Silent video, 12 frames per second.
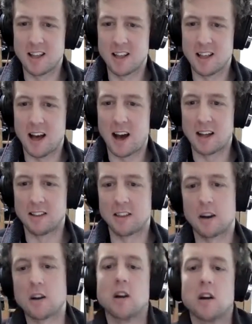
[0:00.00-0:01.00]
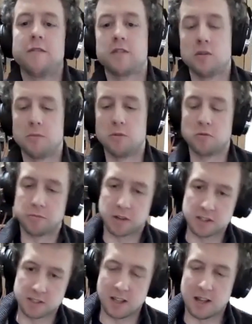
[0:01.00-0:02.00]
And they're uncomfortable
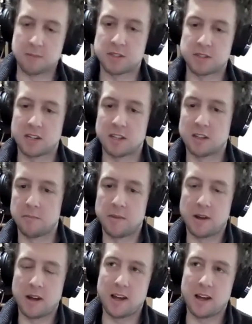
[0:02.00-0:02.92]
because the lambs are in them.